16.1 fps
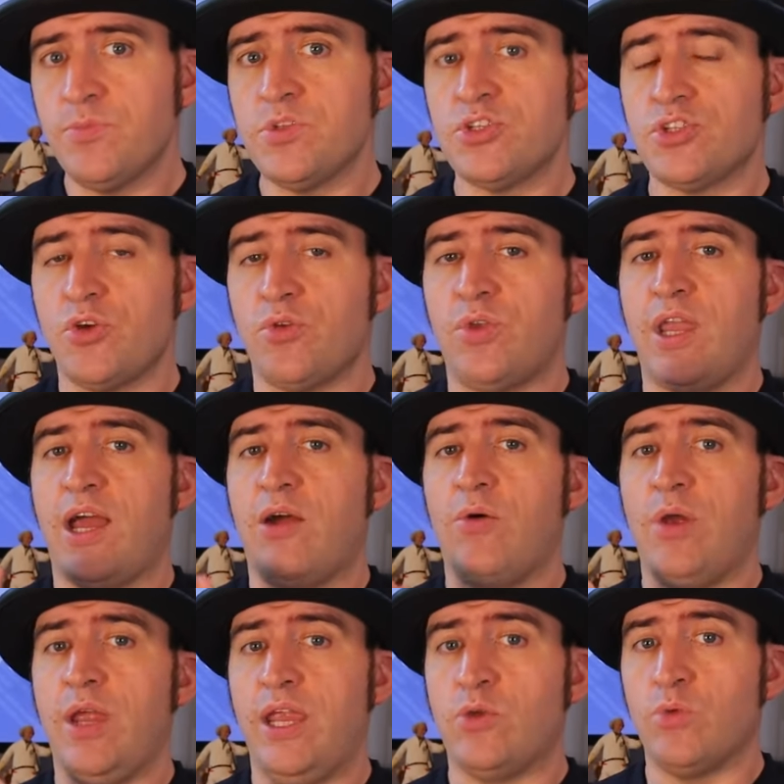So
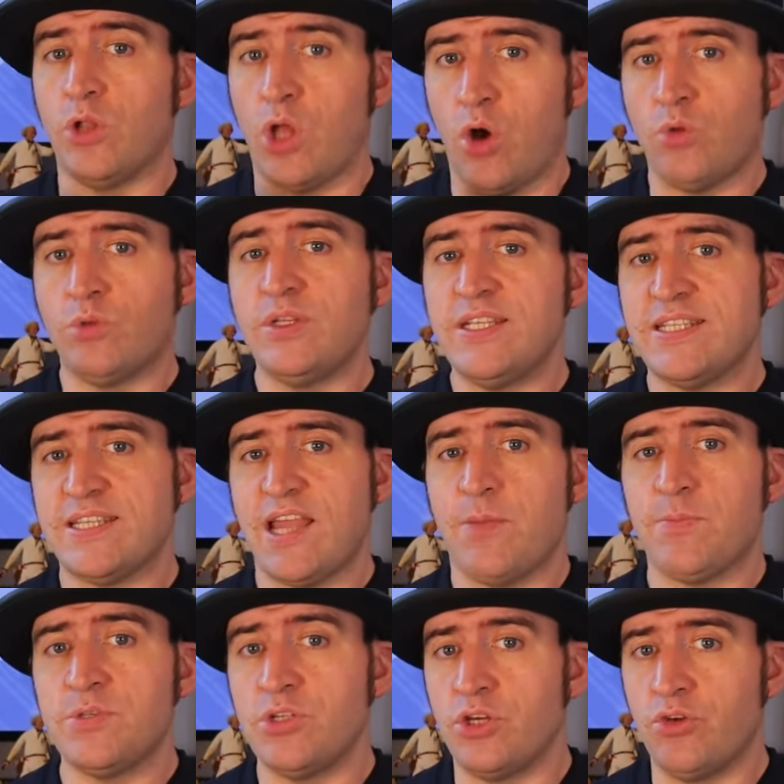now it will only
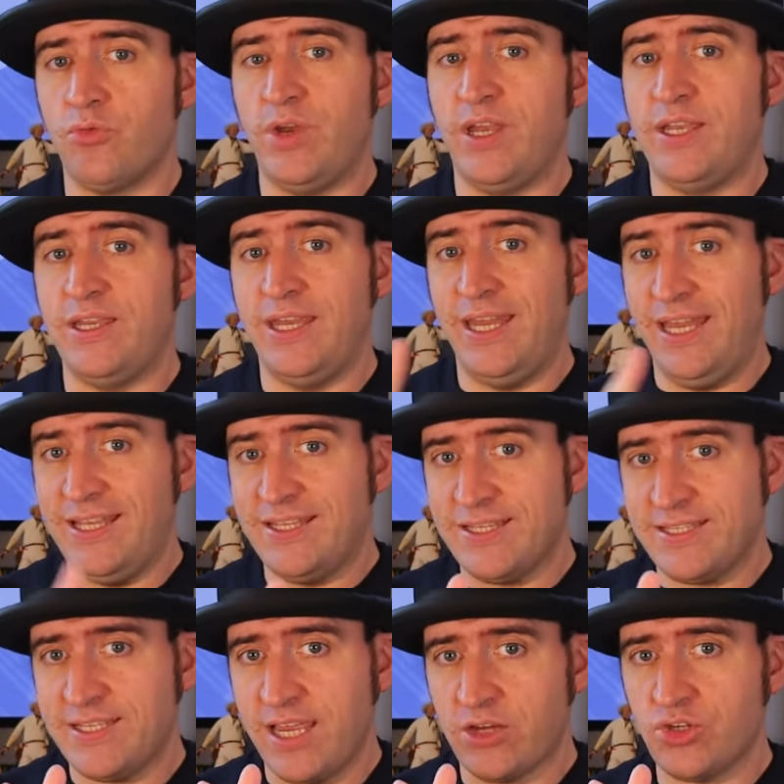snap to grid
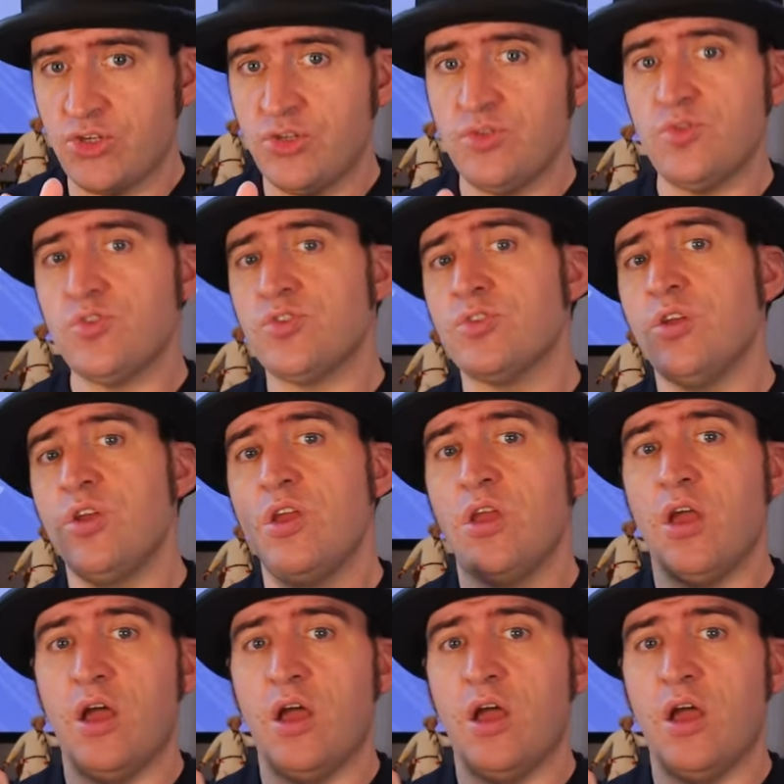intersections.